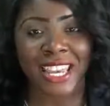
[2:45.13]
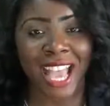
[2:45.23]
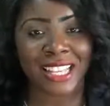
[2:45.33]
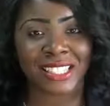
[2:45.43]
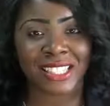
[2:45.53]

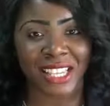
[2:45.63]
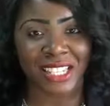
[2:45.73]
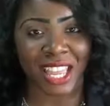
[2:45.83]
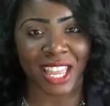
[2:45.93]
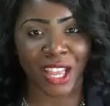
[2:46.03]
Next
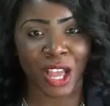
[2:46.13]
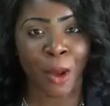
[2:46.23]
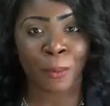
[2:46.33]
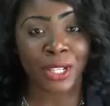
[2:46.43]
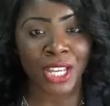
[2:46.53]
Sunday,
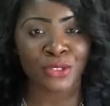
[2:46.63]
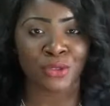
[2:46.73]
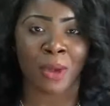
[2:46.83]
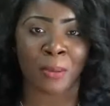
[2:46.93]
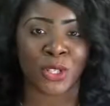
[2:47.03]
please
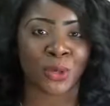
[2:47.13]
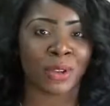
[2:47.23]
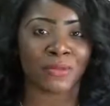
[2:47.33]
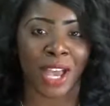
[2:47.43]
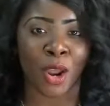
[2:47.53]
remember to
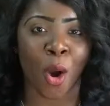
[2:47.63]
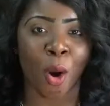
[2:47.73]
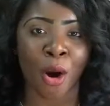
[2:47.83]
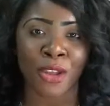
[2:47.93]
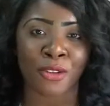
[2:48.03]
invite
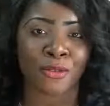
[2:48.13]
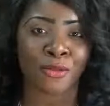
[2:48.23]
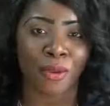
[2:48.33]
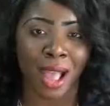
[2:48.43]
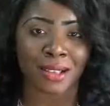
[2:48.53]
all your
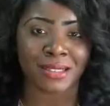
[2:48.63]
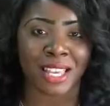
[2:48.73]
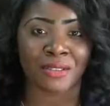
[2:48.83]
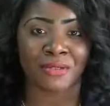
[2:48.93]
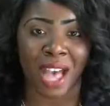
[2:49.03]
friends
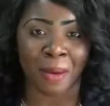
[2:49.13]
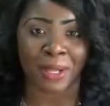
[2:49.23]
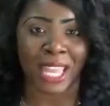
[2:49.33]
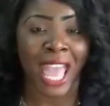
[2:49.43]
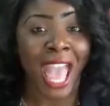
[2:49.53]
and
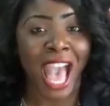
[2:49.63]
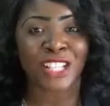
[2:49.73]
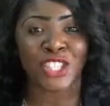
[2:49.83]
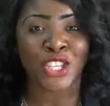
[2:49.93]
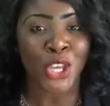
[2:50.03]
family as
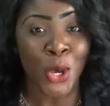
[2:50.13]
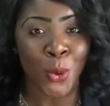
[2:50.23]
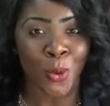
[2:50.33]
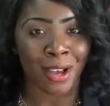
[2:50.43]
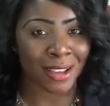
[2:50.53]
you